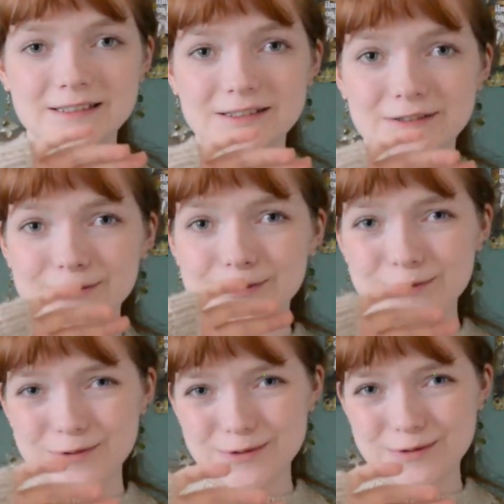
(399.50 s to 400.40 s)

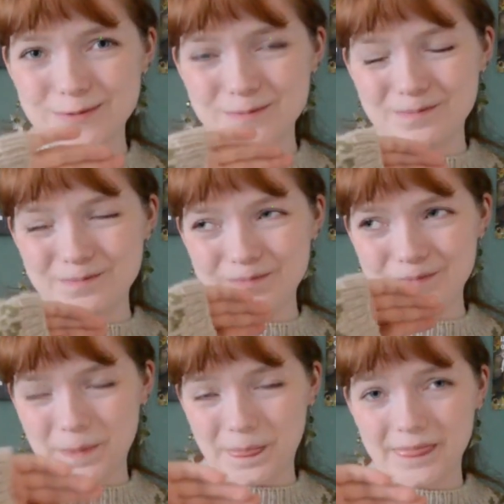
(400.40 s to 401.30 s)
So
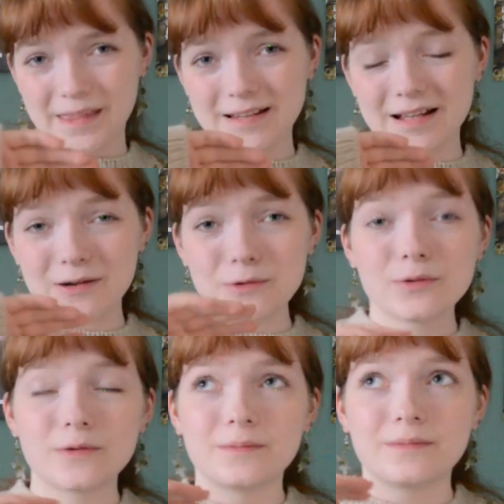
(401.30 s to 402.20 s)

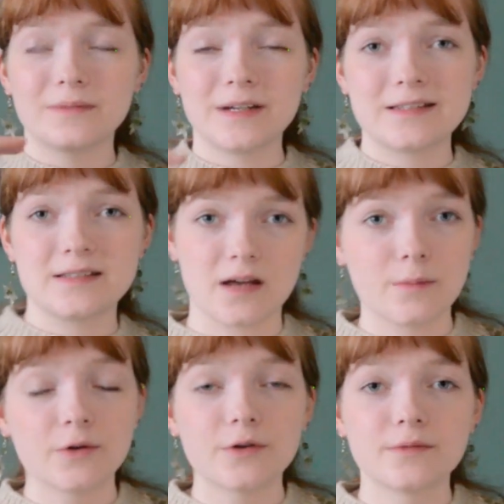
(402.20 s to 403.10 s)
now it's
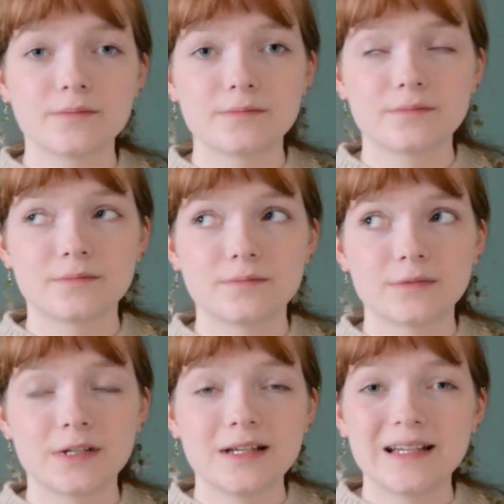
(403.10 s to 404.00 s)
summer
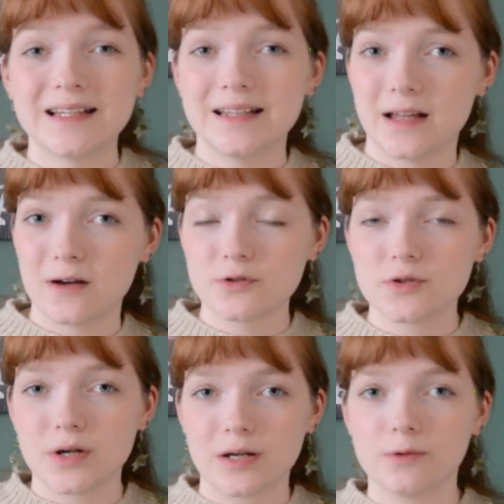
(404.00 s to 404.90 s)
now,
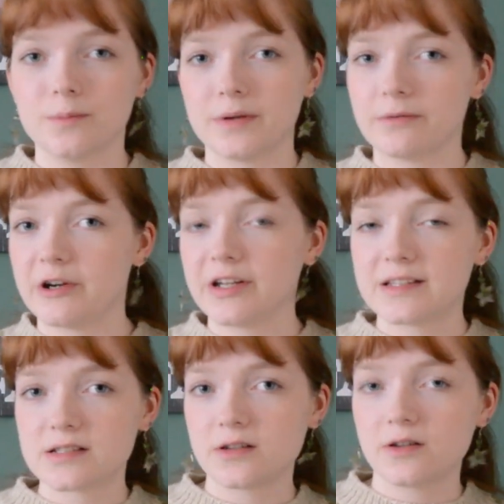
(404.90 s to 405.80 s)
so I won't be wearing
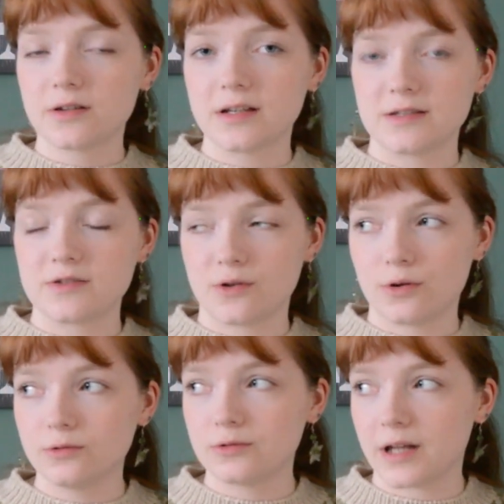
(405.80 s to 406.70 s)
this a lot. It's
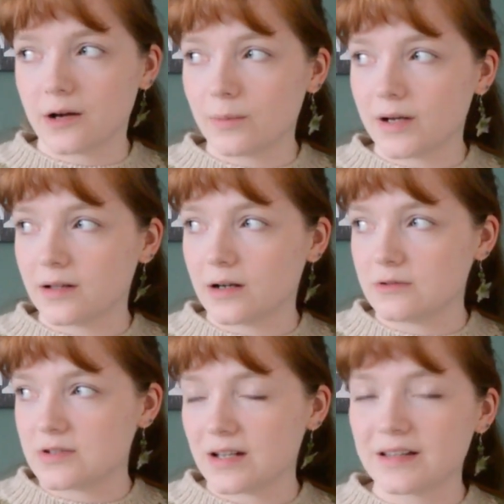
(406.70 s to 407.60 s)
cold now, but
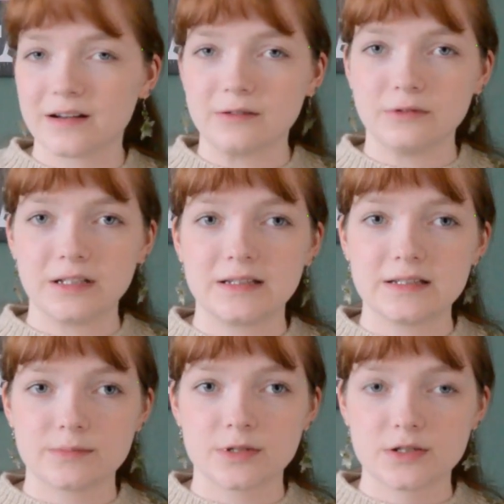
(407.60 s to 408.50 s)
outside I don't need
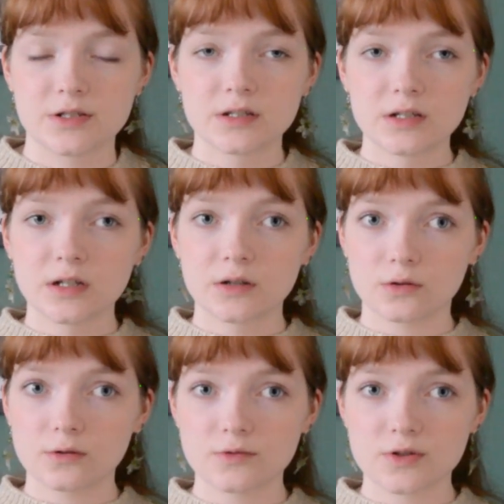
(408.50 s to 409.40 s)
this much
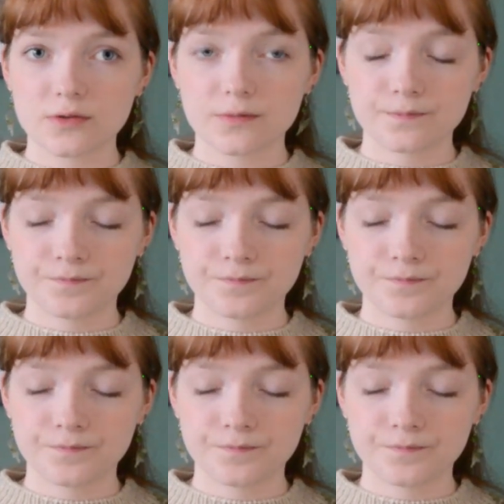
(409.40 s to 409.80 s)
clothes on.